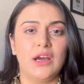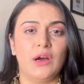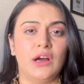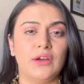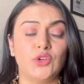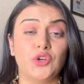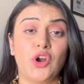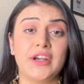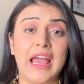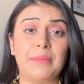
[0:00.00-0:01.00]
You're
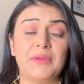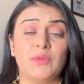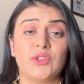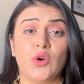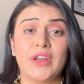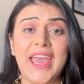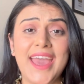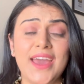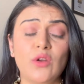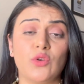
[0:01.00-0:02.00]
not happy with your
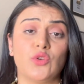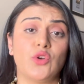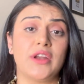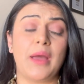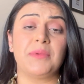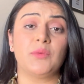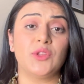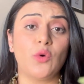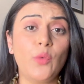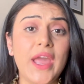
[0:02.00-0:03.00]
hair, or you're not happy with
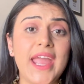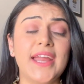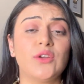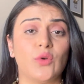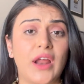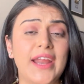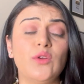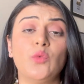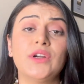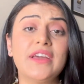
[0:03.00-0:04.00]
your weight or height
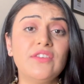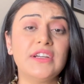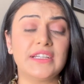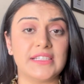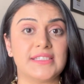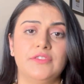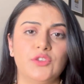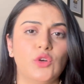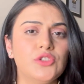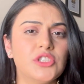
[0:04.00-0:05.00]
or whatever it is. If
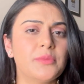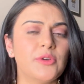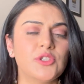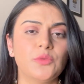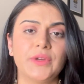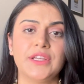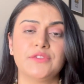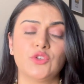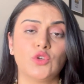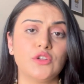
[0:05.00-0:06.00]
you're conscious about your weight,
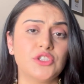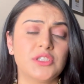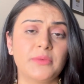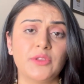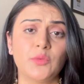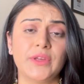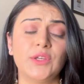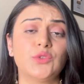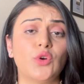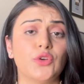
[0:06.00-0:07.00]
if you're conscious about the way
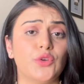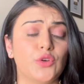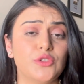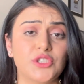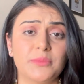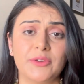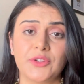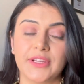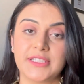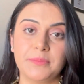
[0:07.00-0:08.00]
you talk, you're conscious about
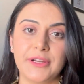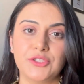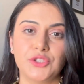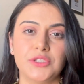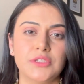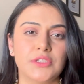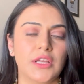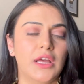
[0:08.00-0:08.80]
your expressions,